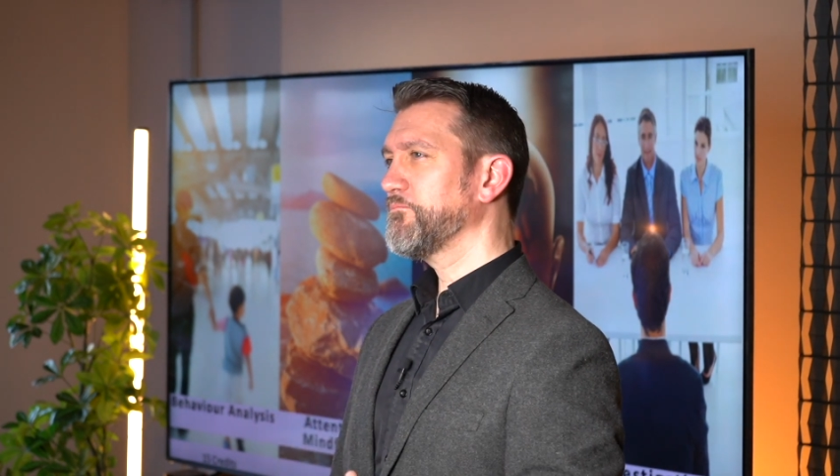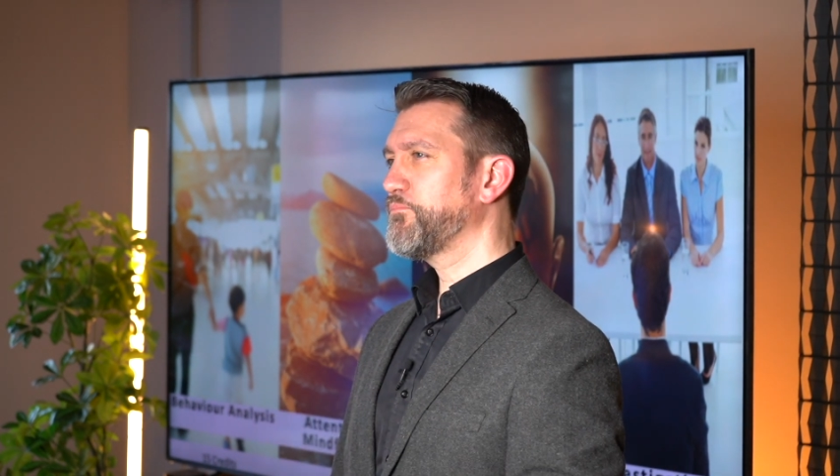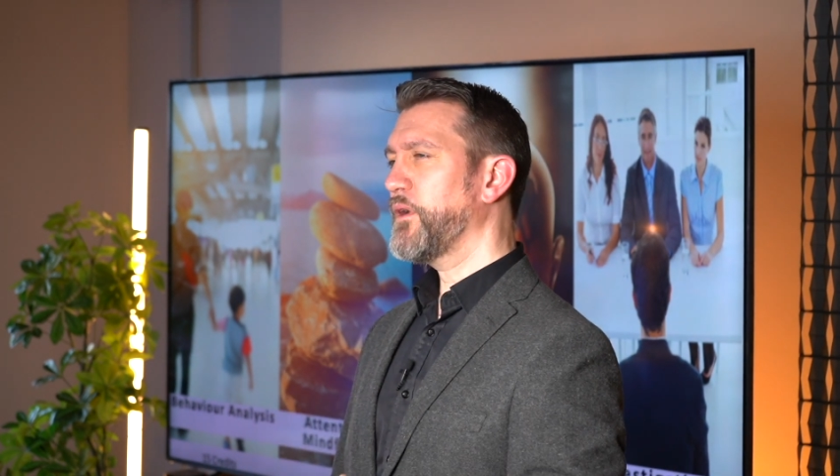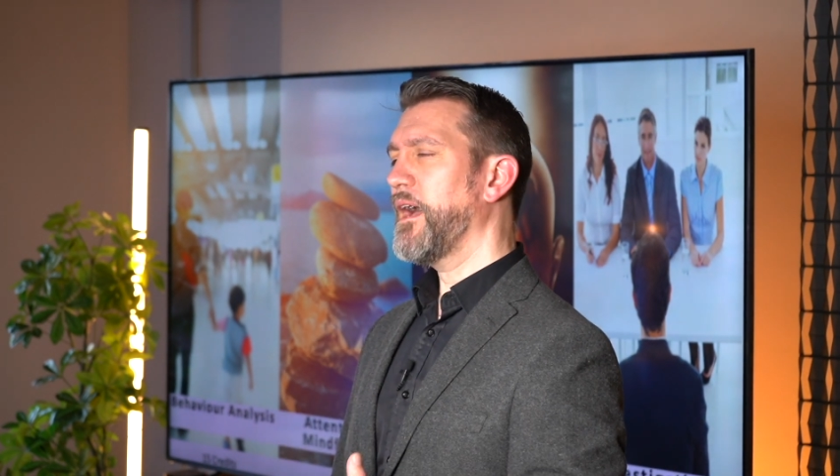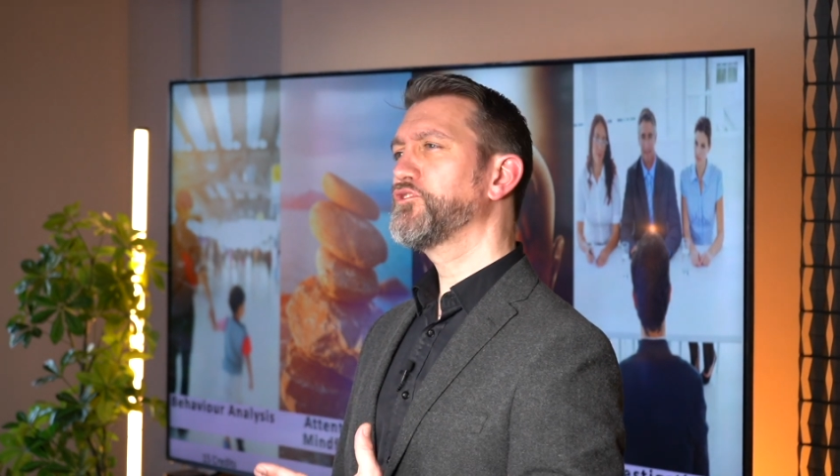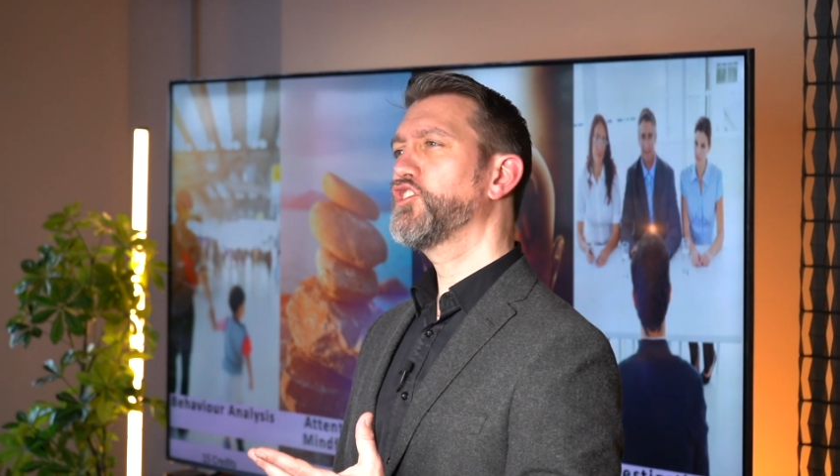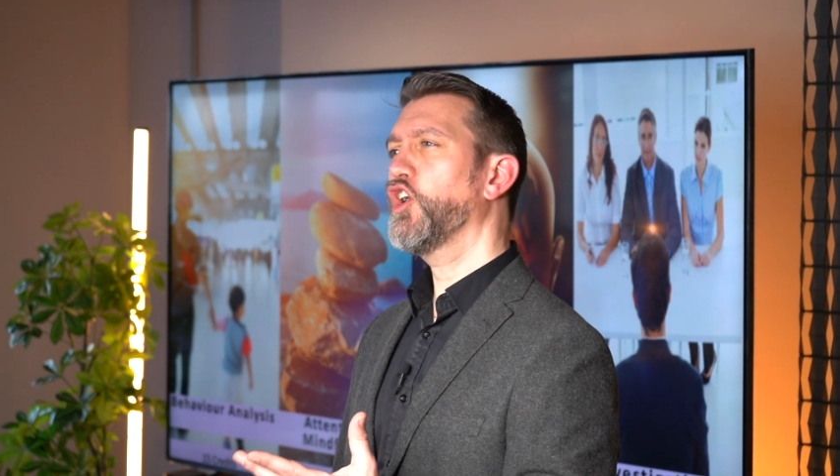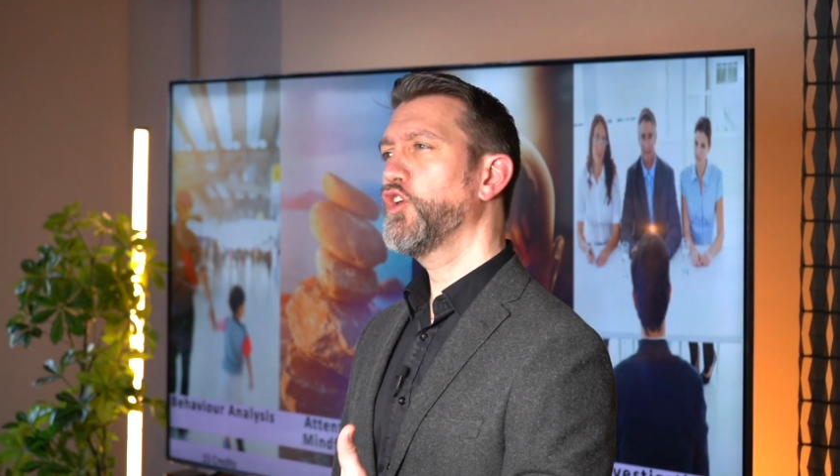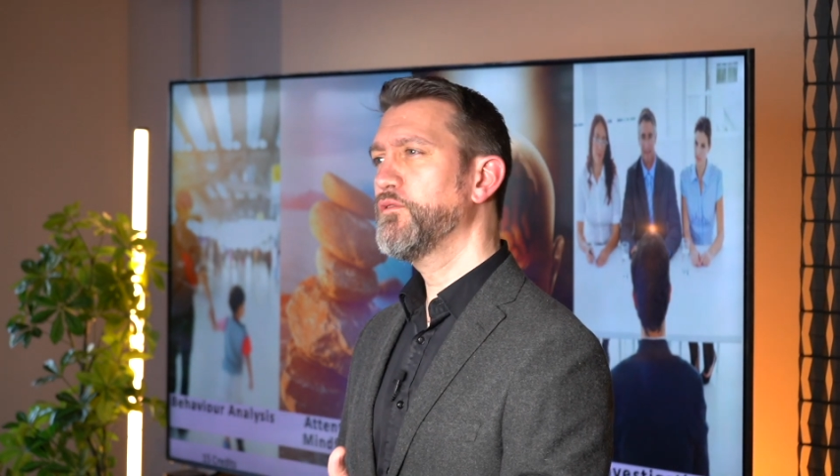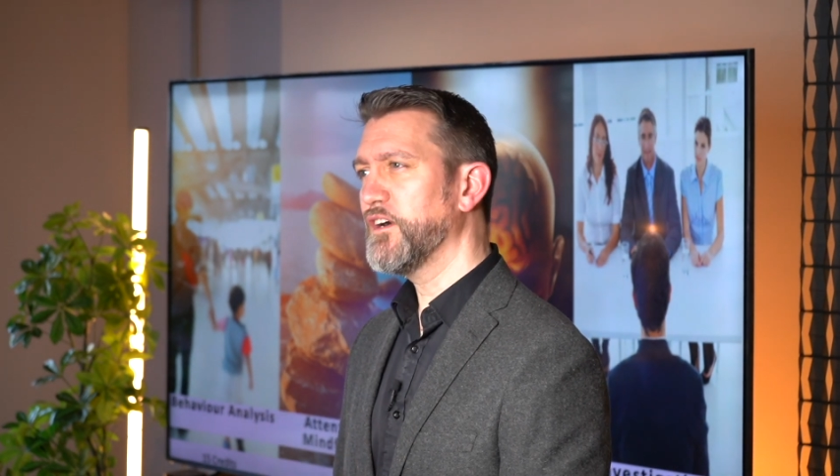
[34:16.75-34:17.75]
perhaps
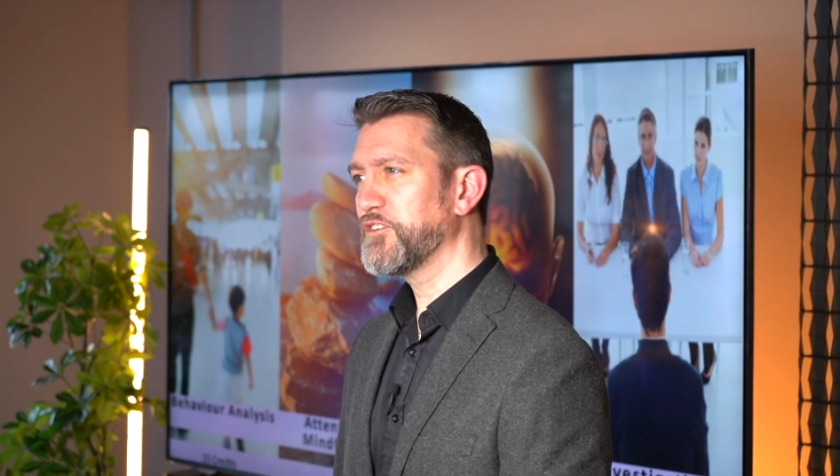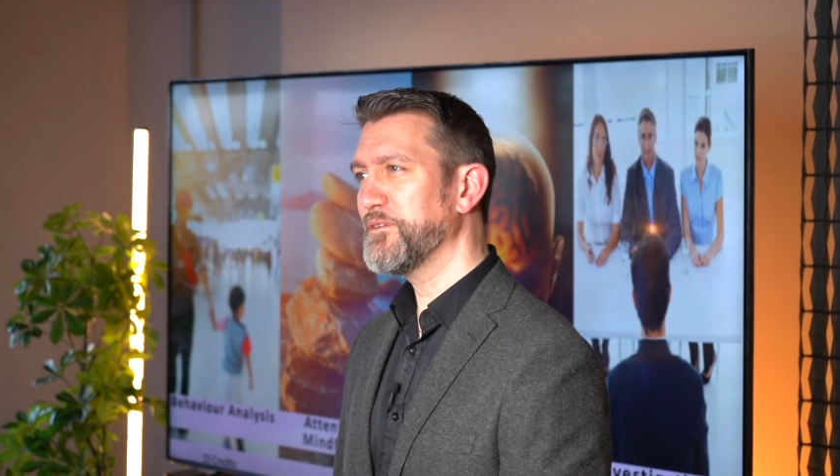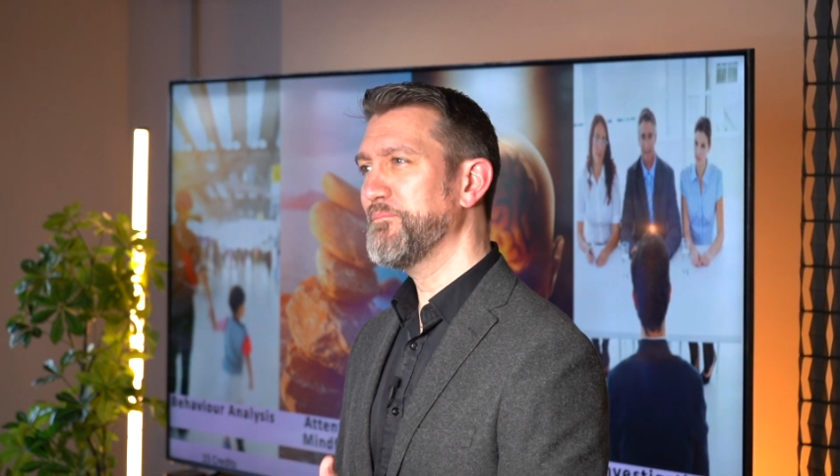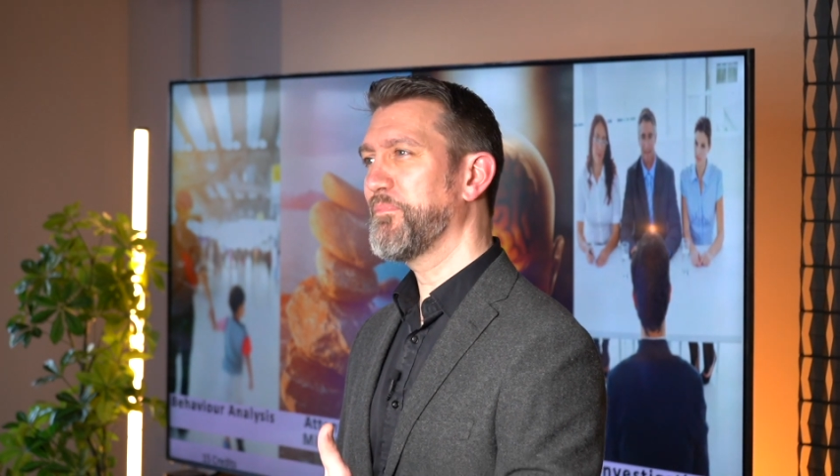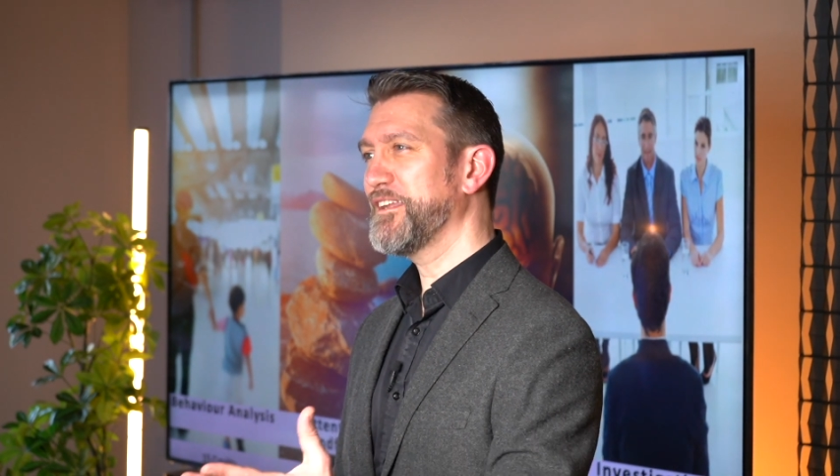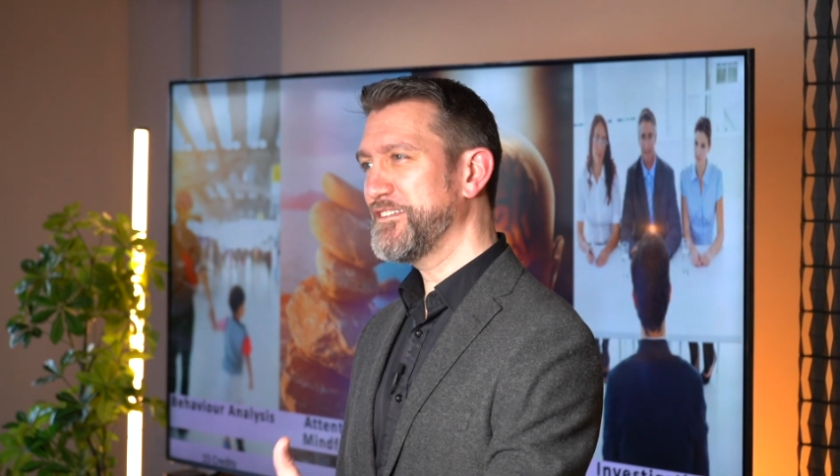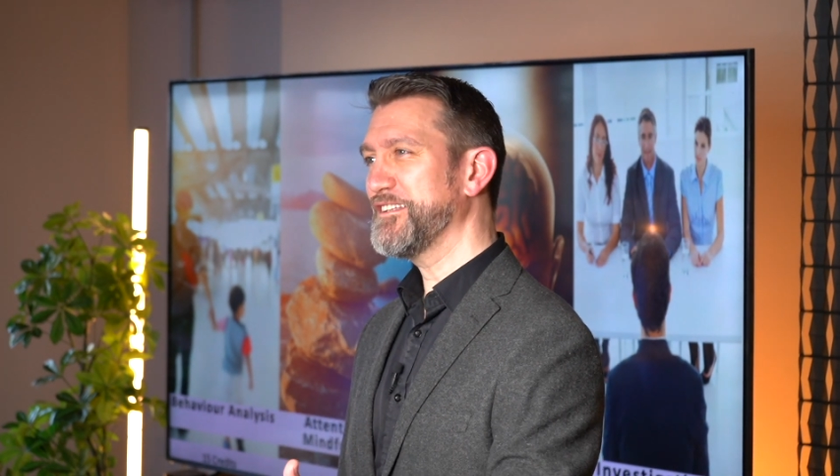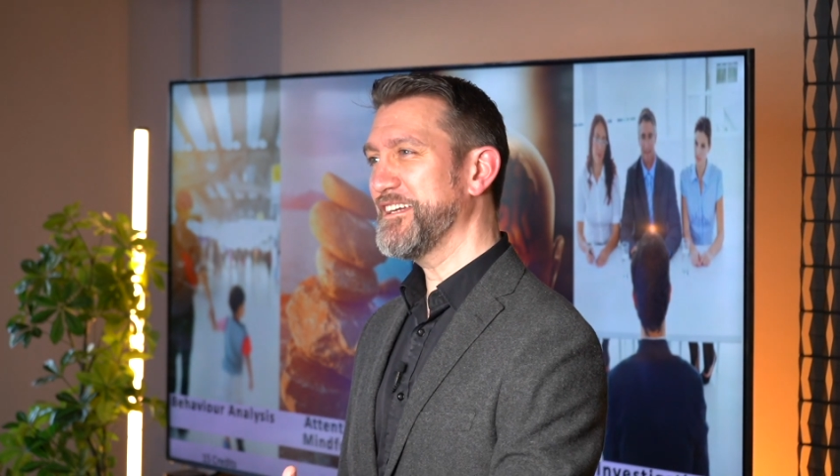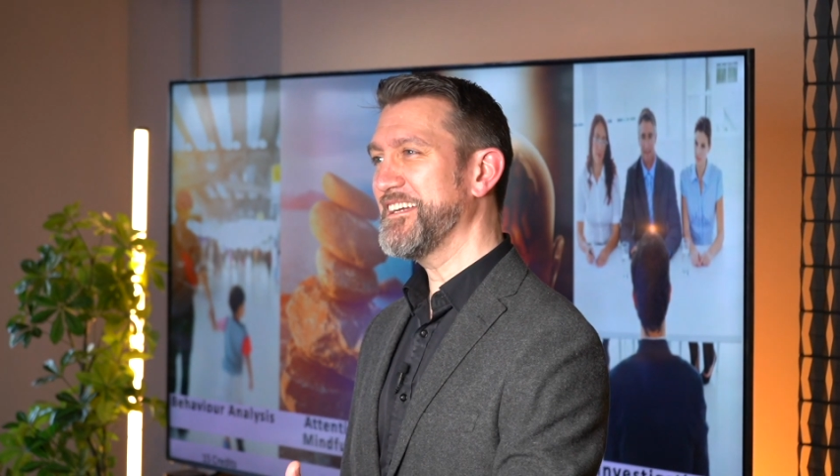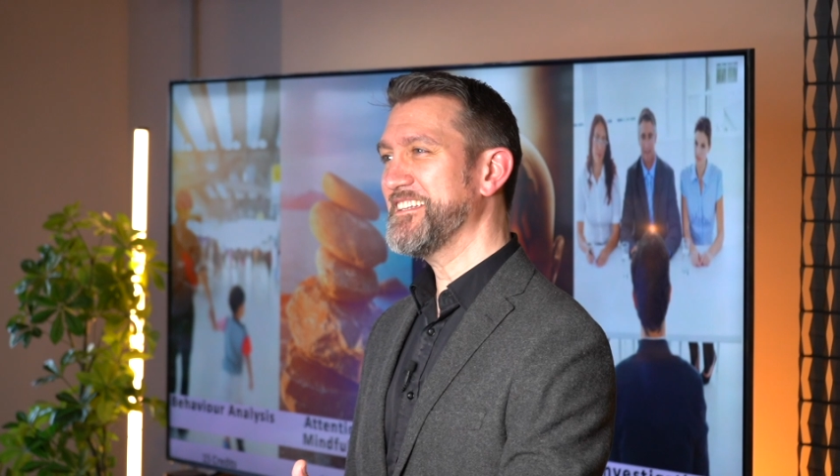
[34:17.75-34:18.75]
covert or
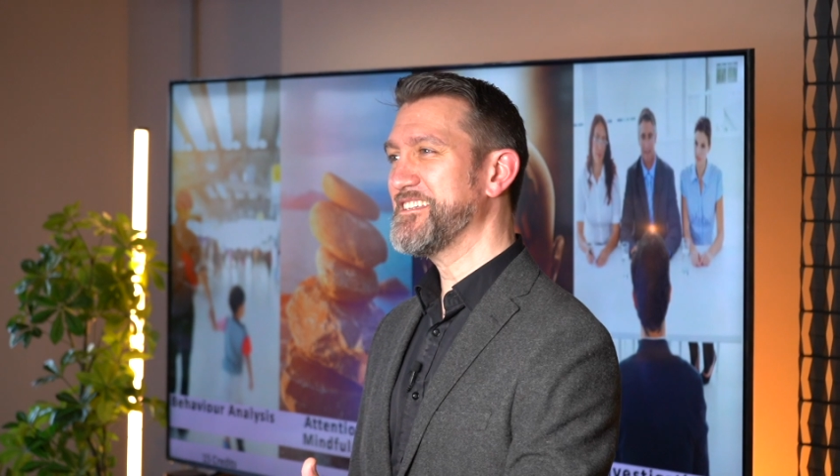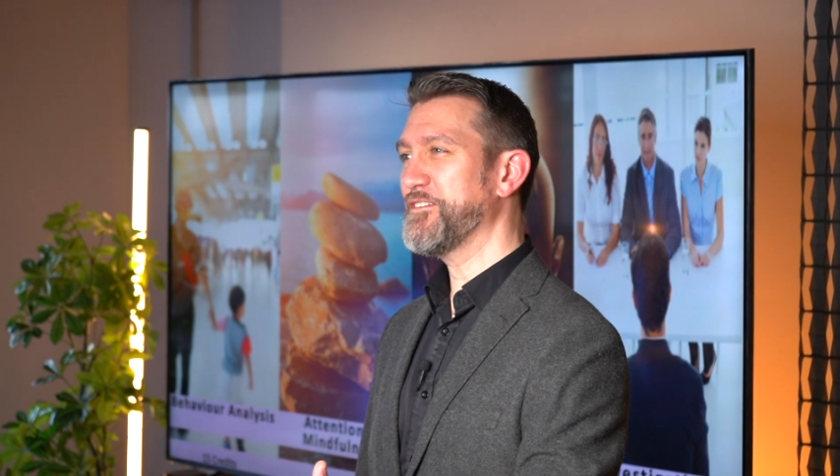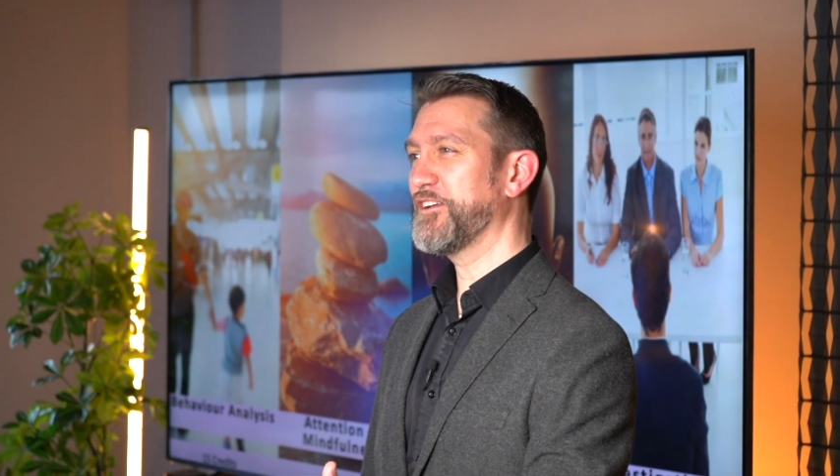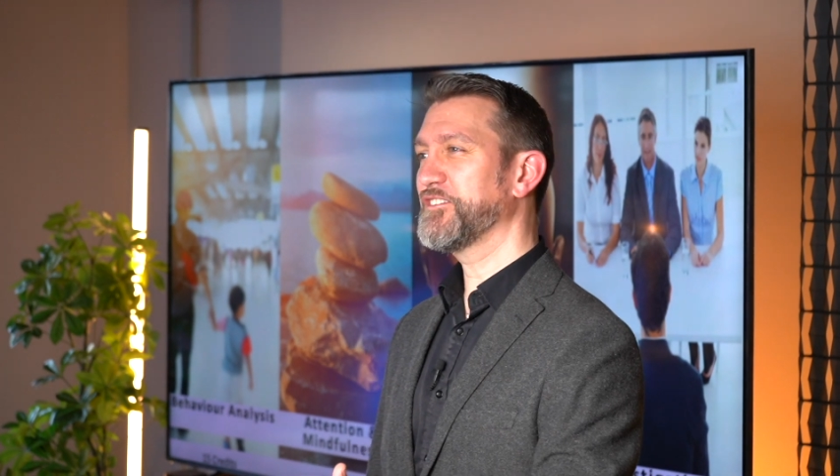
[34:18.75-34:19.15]
implicit interviewing.